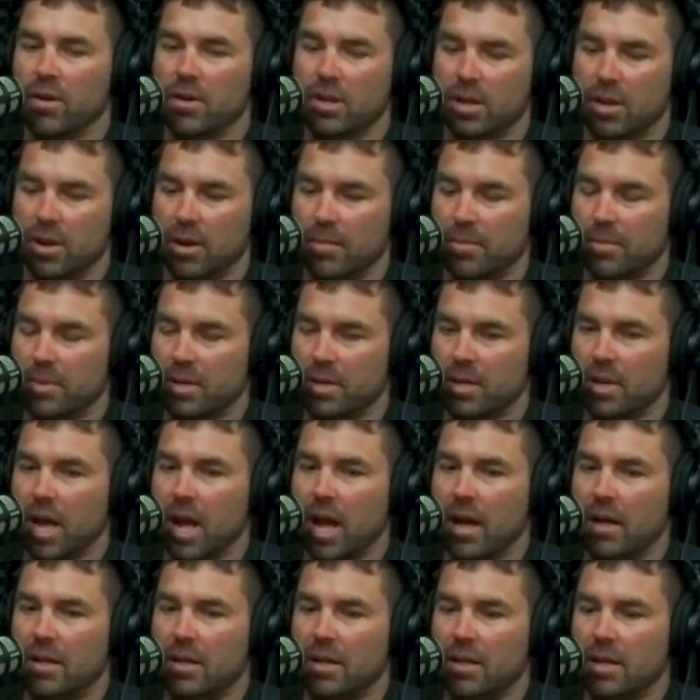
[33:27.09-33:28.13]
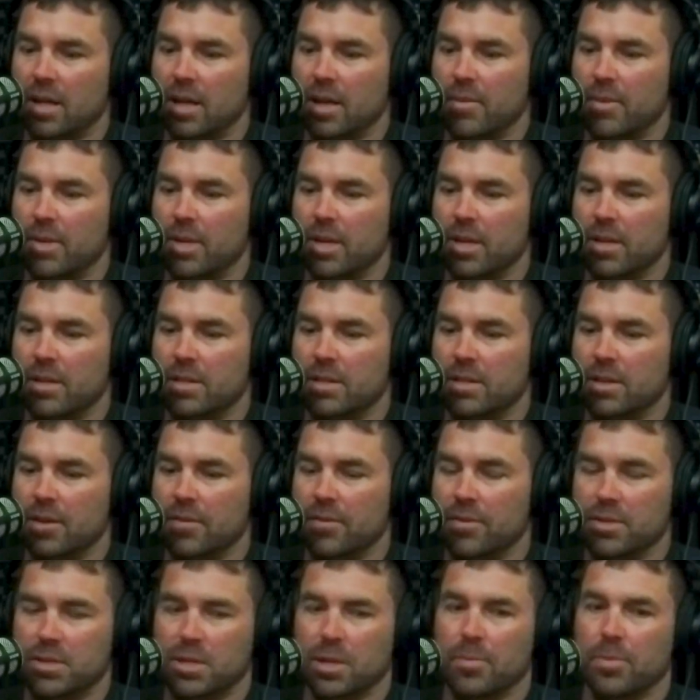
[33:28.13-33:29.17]
you know, not contaminated
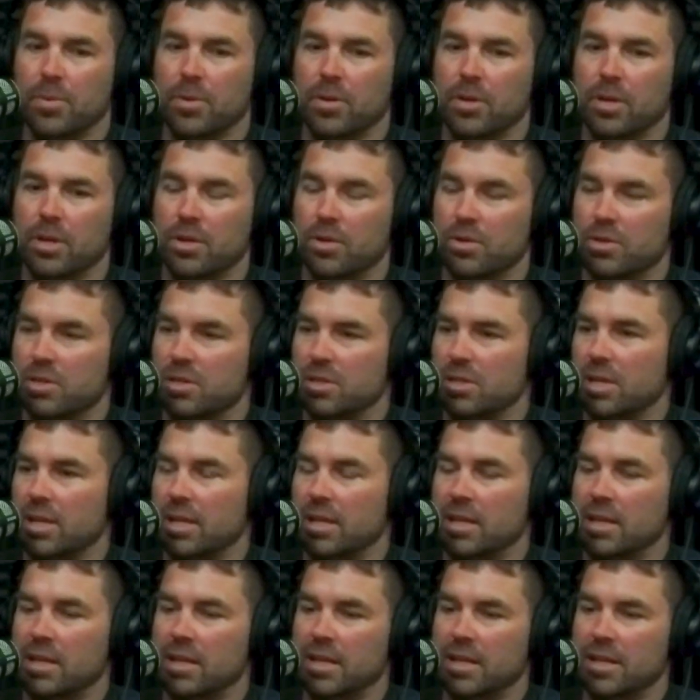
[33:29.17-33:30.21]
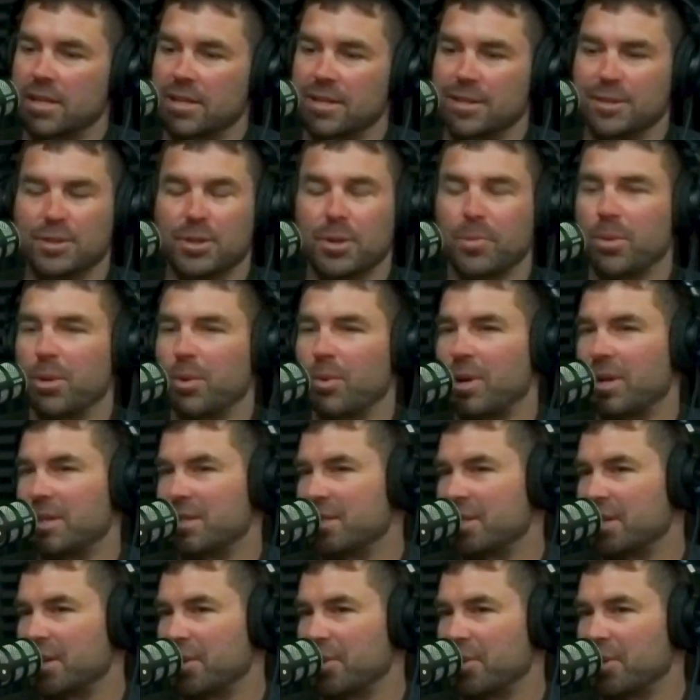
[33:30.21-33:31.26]
stuff is typically there's a site that needs it and somebody
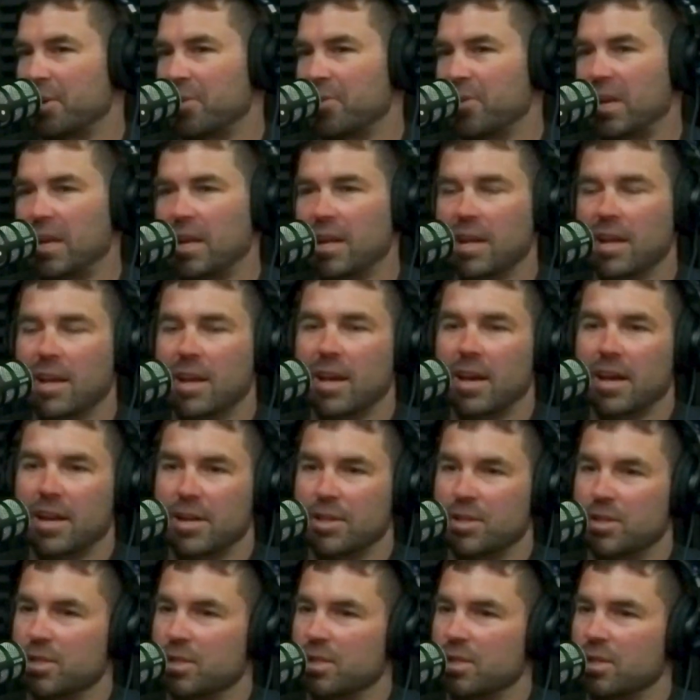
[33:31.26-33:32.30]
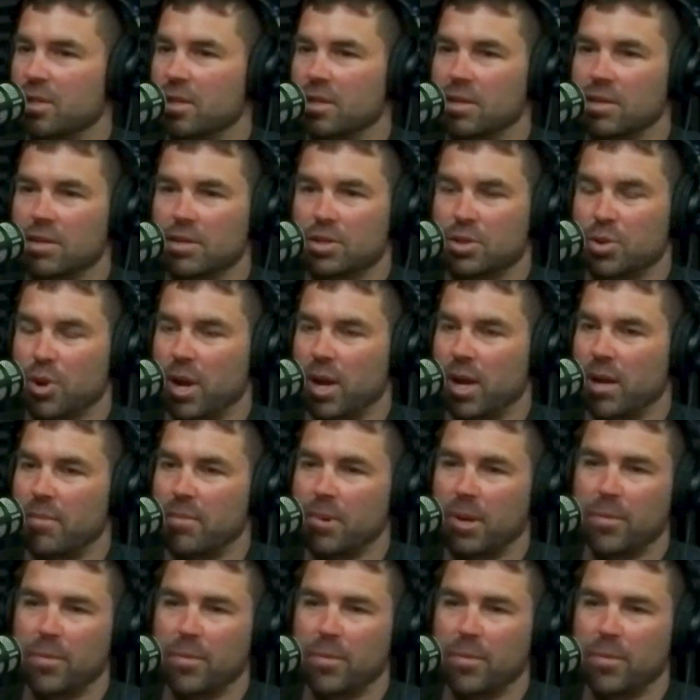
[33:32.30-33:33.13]
wants to get rid of it, and it's just a trade.